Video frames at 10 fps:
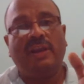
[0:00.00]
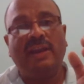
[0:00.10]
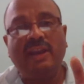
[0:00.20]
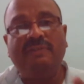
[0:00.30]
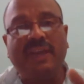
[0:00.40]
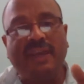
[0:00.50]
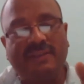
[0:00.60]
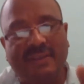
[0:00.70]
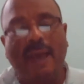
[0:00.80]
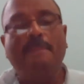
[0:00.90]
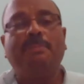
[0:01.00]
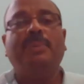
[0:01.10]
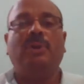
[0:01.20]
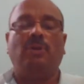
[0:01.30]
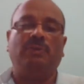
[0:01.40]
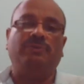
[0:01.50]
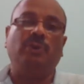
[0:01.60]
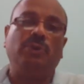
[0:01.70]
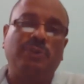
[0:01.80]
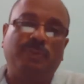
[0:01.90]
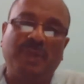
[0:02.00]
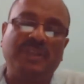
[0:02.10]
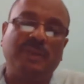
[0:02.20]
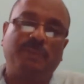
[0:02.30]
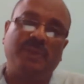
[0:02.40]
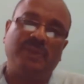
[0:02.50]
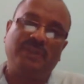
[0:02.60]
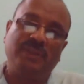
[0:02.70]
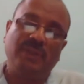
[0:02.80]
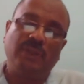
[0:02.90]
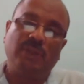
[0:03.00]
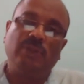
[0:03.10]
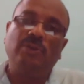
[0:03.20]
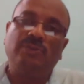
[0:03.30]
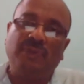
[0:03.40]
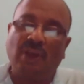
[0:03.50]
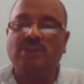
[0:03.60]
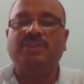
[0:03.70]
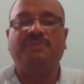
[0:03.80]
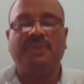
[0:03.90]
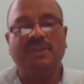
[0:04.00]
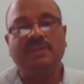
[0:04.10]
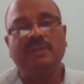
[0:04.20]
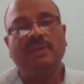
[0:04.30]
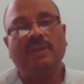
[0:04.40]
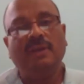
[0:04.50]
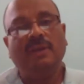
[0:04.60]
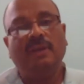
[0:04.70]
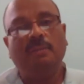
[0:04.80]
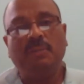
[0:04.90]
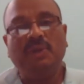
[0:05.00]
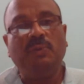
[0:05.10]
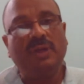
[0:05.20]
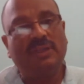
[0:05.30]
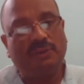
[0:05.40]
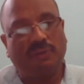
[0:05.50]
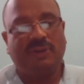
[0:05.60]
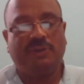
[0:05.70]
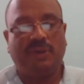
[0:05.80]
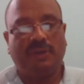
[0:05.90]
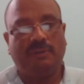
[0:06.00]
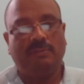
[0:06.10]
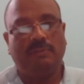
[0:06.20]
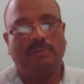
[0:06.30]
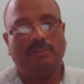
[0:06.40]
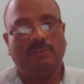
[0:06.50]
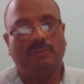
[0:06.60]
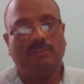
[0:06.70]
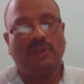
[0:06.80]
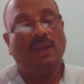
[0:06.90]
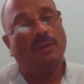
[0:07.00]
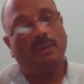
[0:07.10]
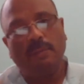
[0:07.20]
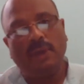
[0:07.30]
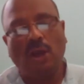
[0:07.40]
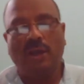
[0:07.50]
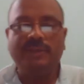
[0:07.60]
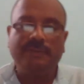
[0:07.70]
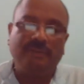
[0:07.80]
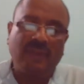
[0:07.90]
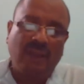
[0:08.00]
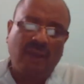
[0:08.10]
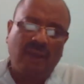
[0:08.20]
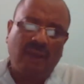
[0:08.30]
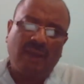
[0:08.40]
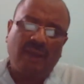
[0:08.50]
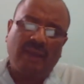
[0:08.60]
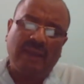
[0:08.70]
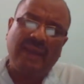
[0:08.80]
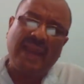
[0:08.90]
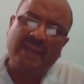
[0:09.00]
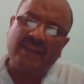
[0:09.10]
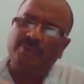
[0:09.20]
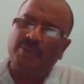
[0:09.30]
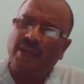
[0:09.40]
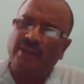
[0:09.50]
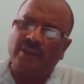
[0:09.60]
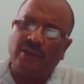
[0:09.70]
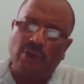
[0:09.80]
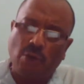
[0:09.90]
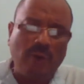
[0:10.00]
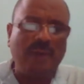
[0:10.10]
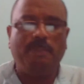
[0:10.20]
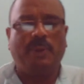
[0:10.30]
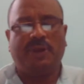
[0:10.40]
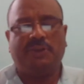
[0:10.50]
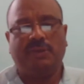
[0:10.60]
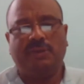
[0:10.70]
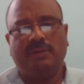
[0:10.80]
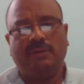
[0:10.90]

a living example of those principles, those philosophies, be worth treasuring? Because let us be under no impression